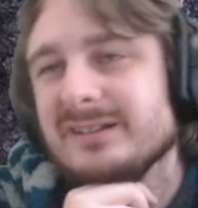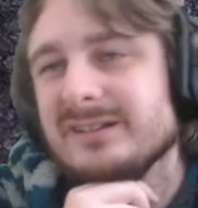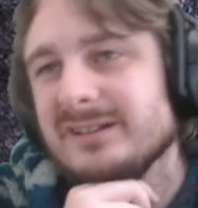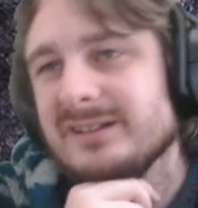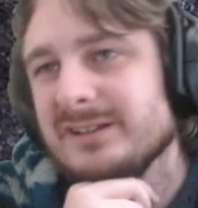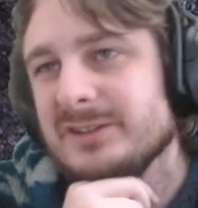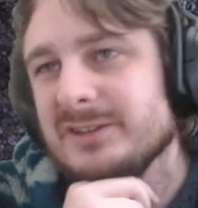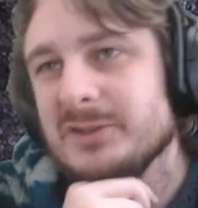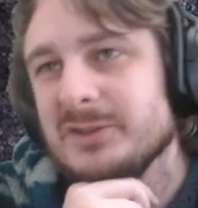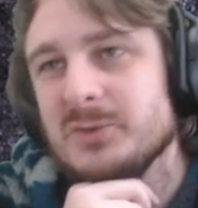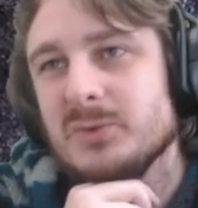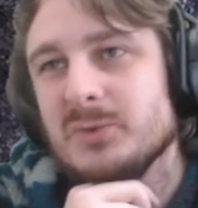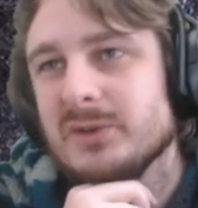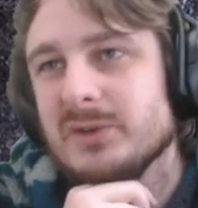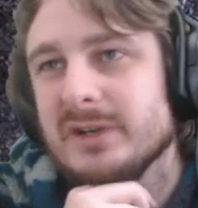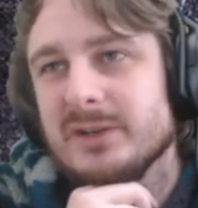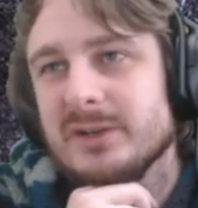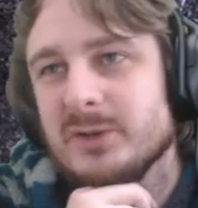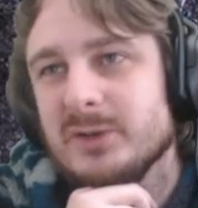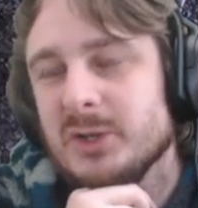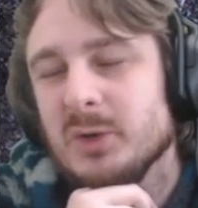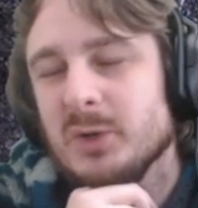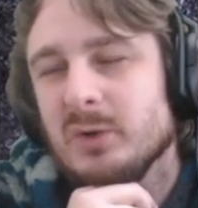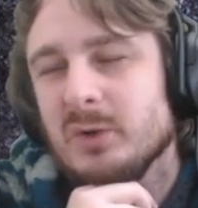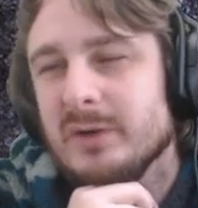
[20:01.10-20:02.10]
You
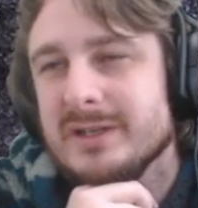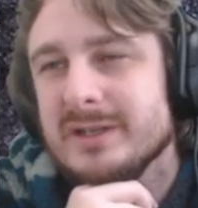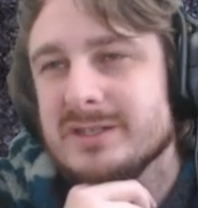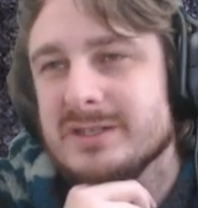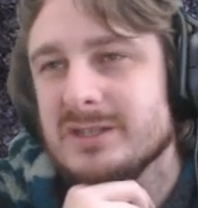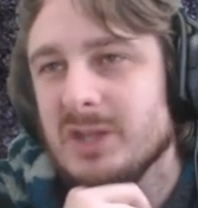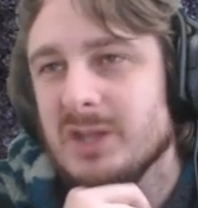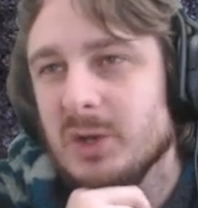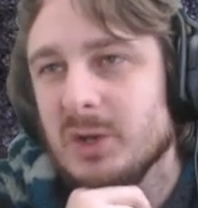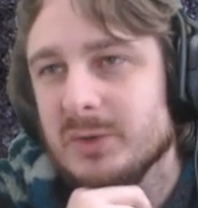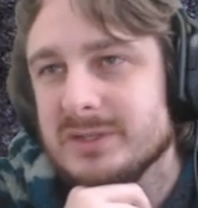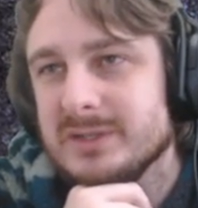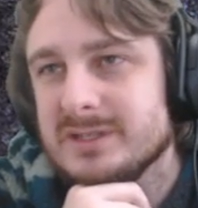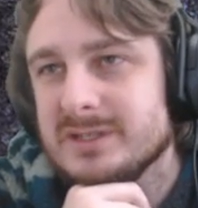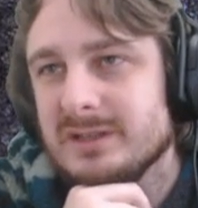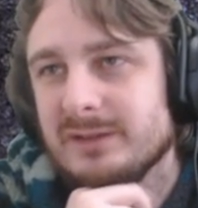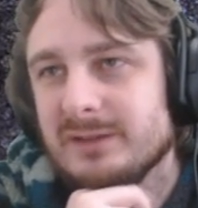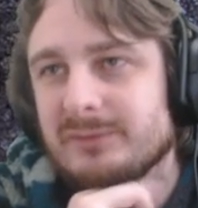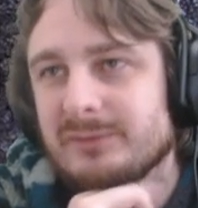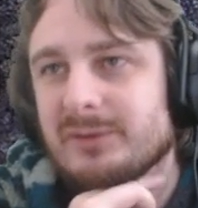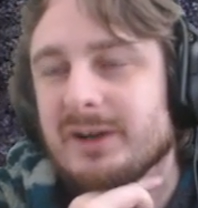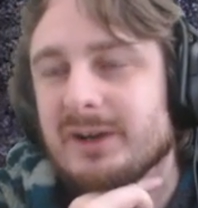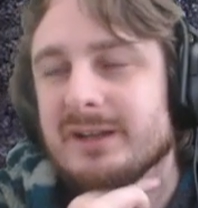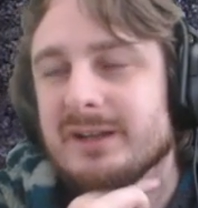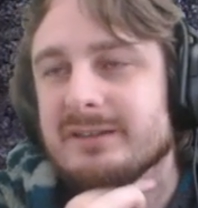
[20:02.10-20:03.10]
always know it's a
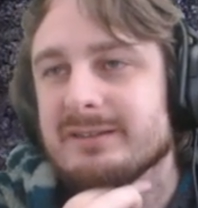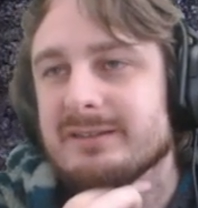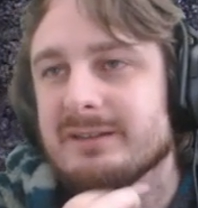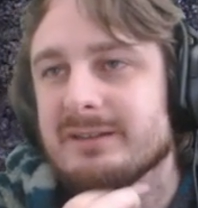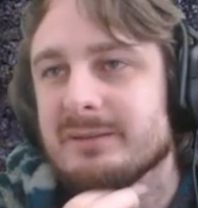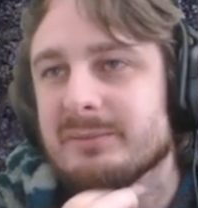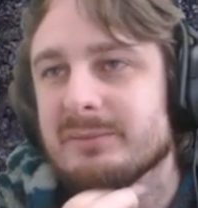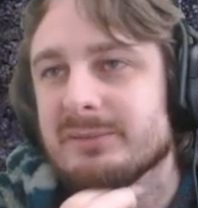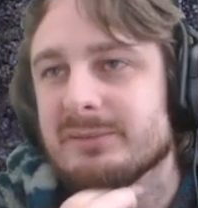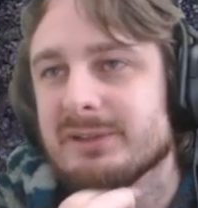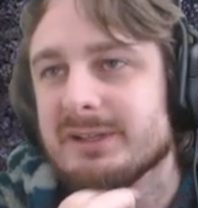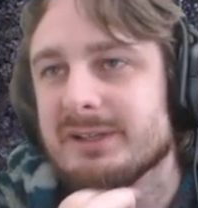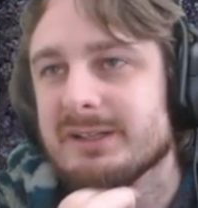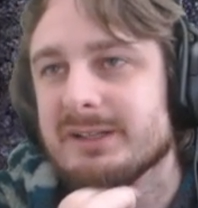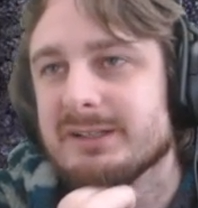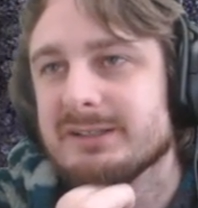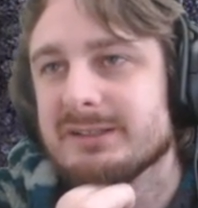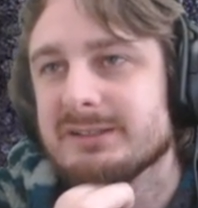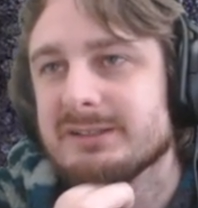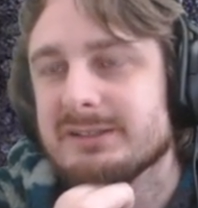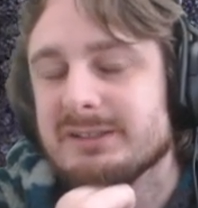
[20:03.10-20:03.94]
Leviathan in play.